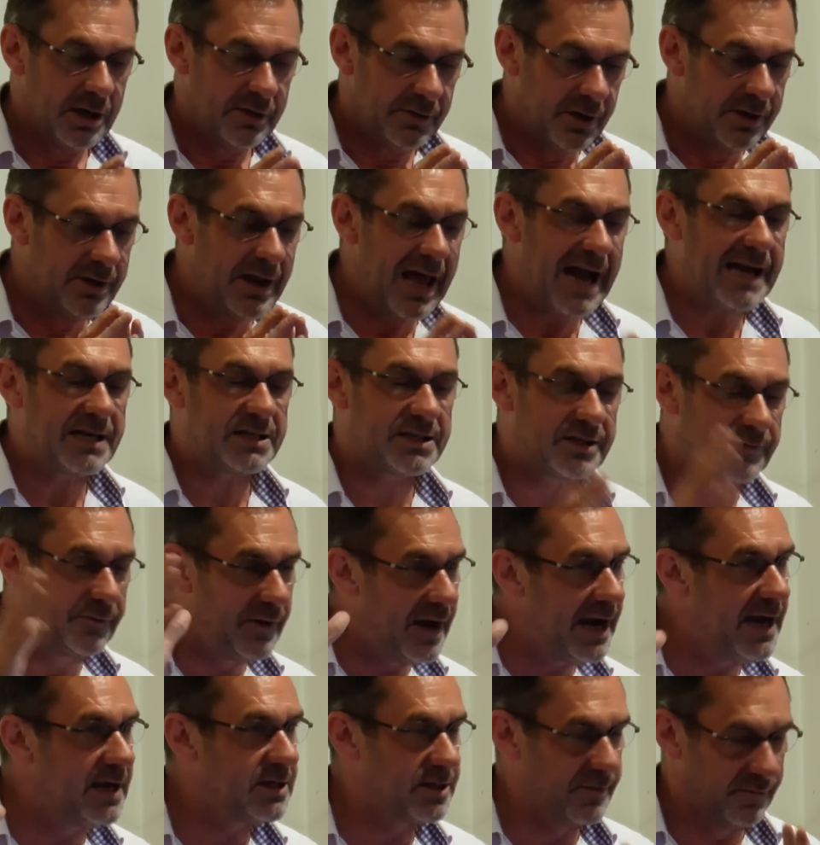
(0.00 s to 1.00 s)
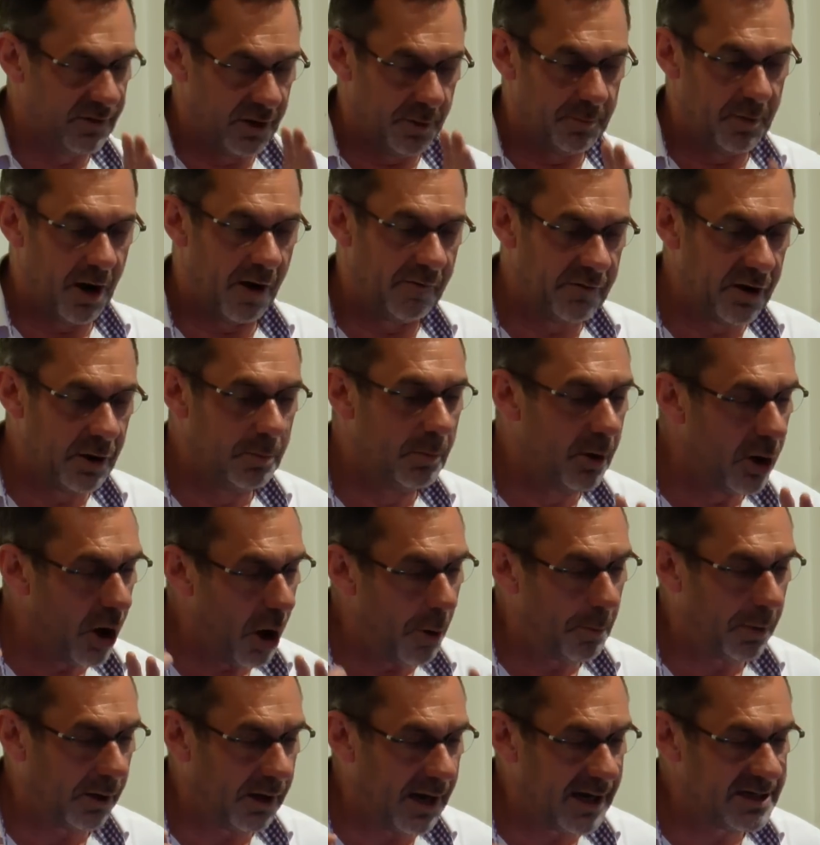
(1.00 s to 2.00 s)
The next phase of the
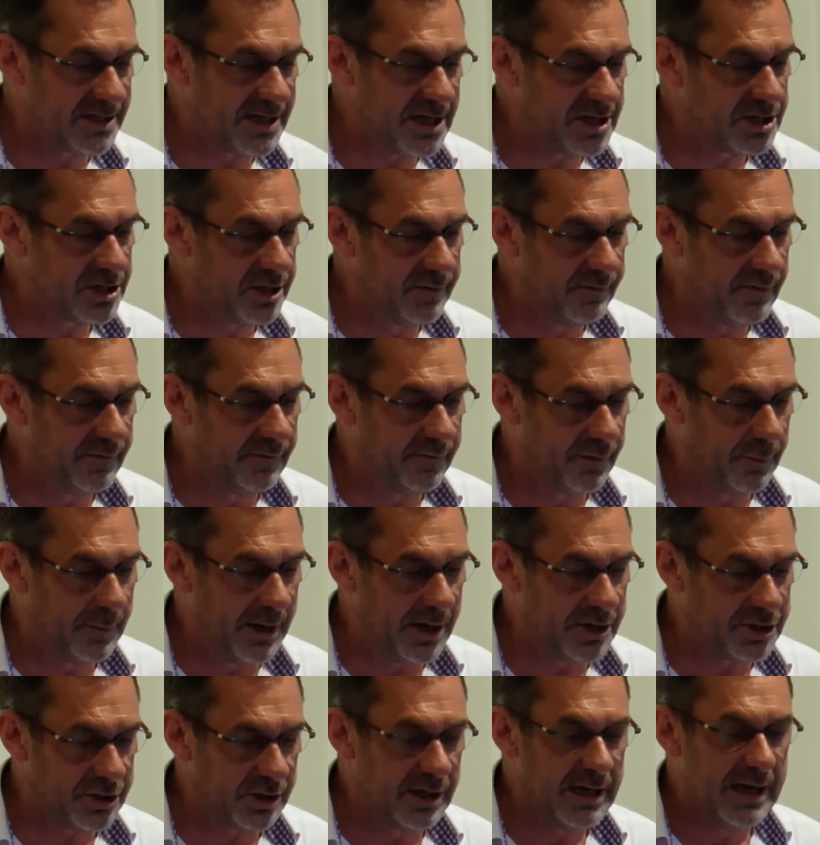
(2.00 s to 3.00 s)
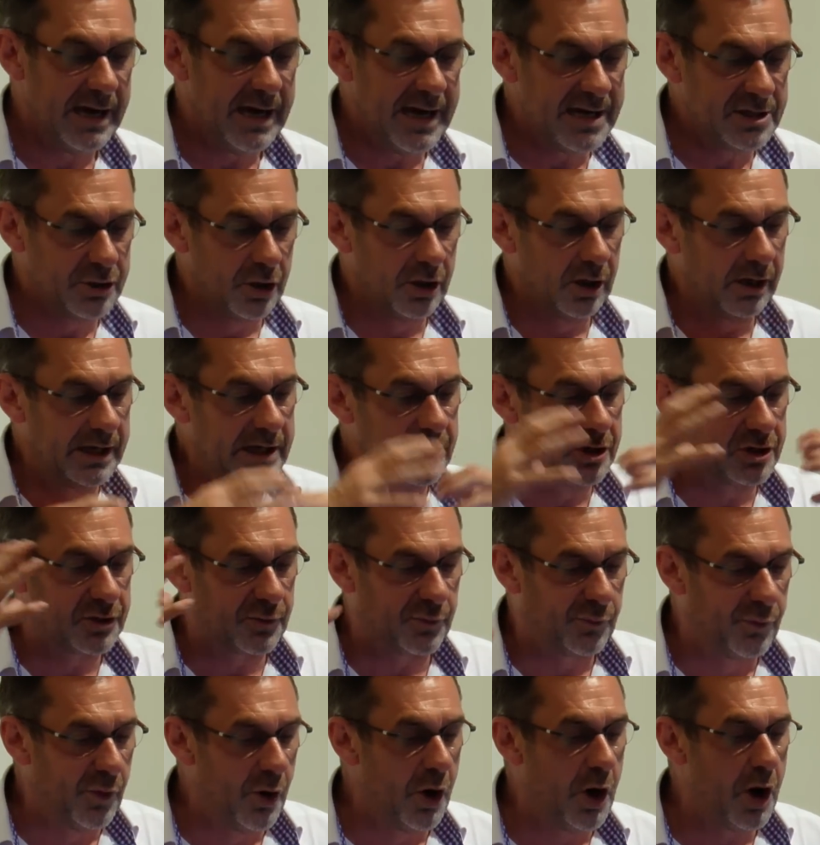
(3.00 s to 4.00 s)
monopolization of information is going to lead us
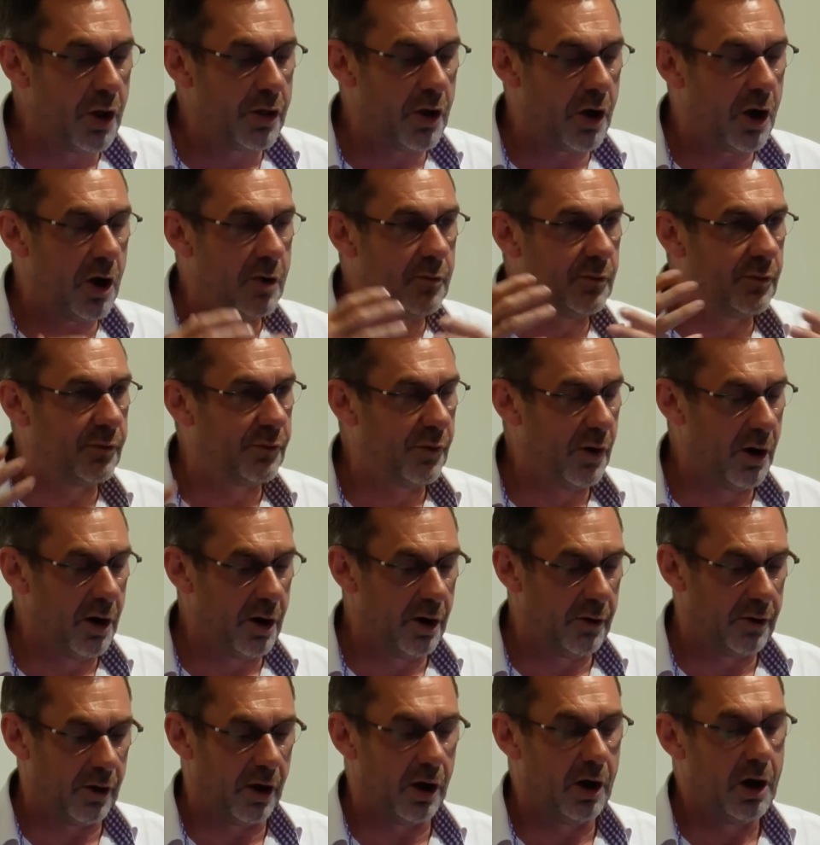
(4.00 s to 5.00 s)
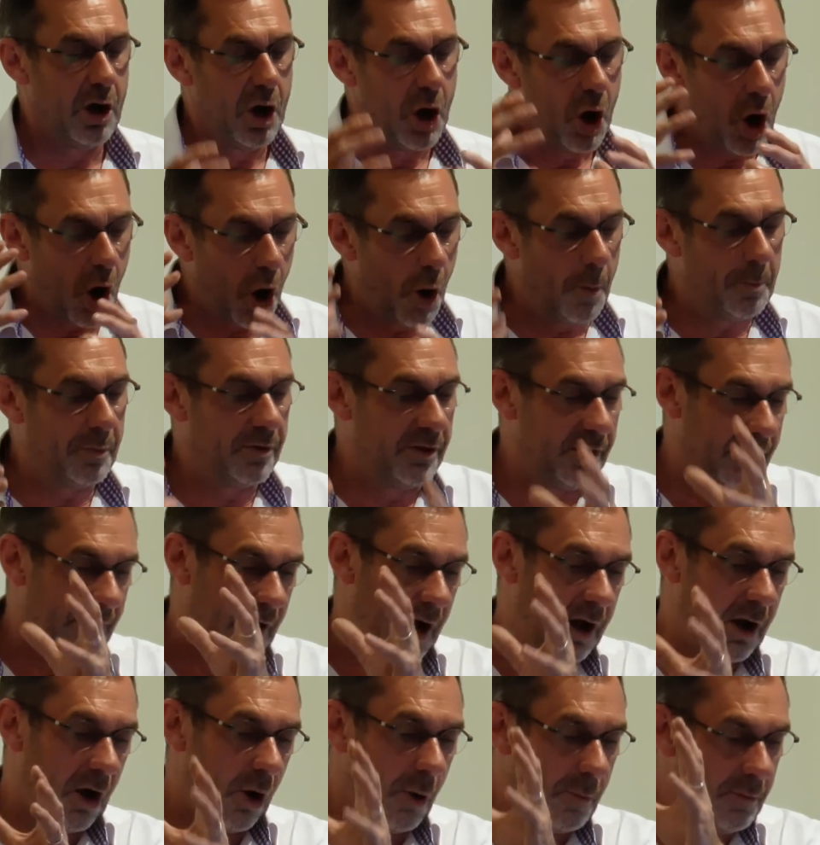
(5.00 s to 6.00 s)
further and further up
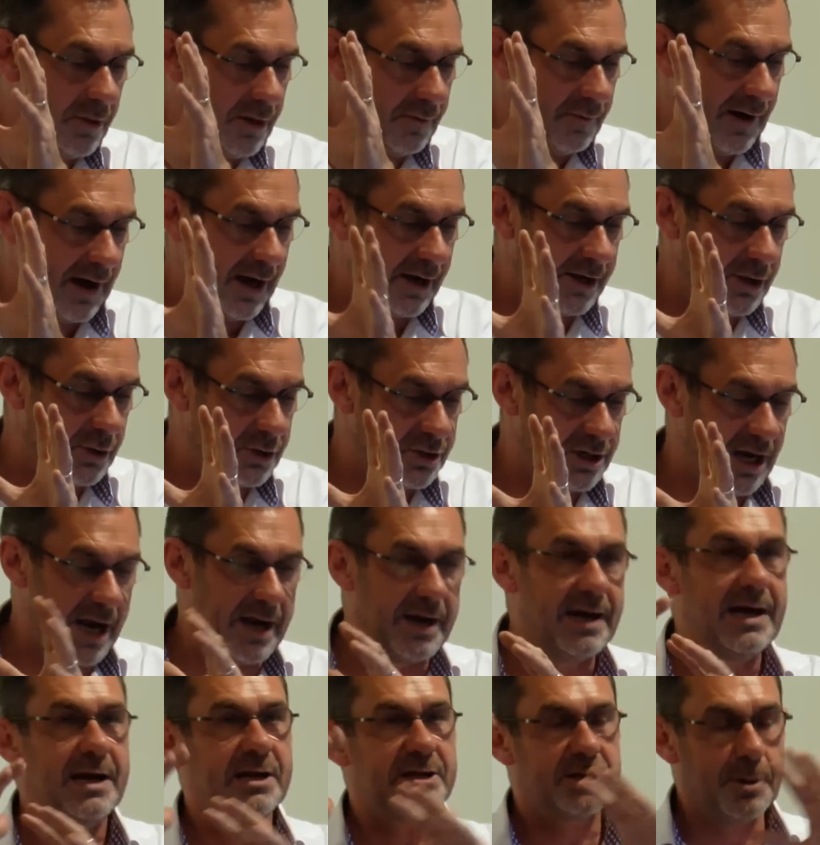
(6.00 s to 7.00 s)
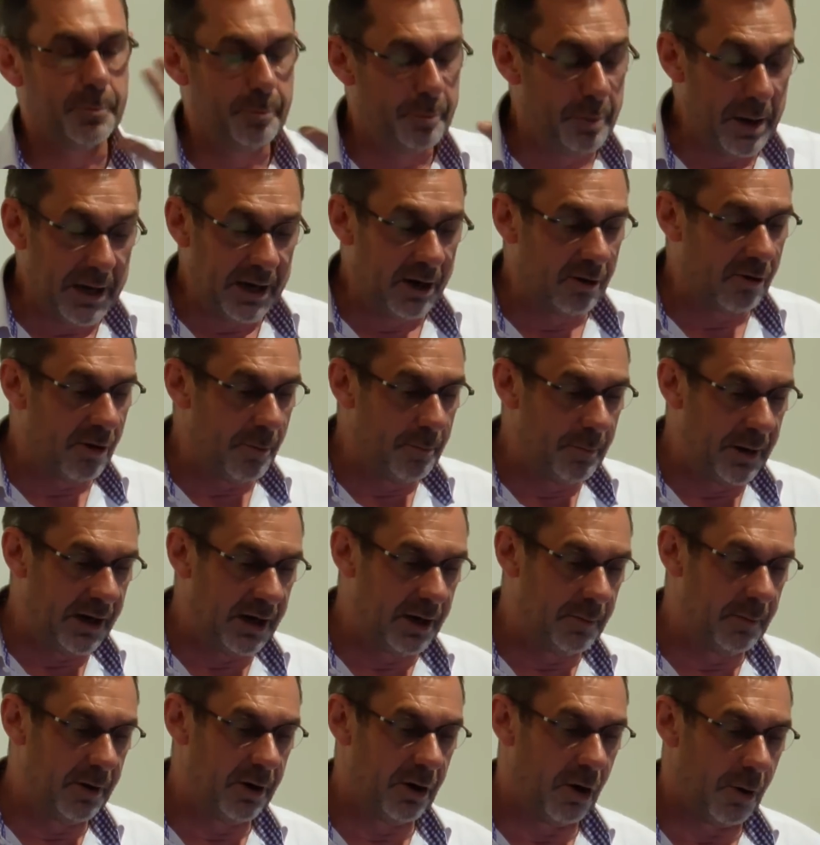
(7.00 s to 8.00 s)
the value chain to bigger and
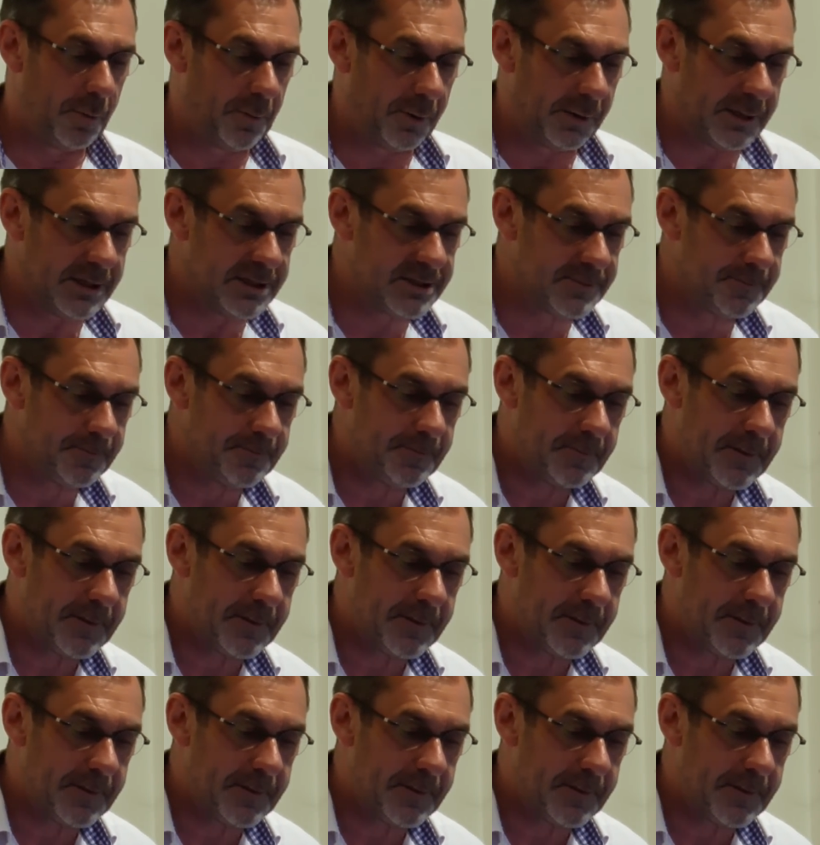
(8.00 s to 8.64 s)
bigger monopolies.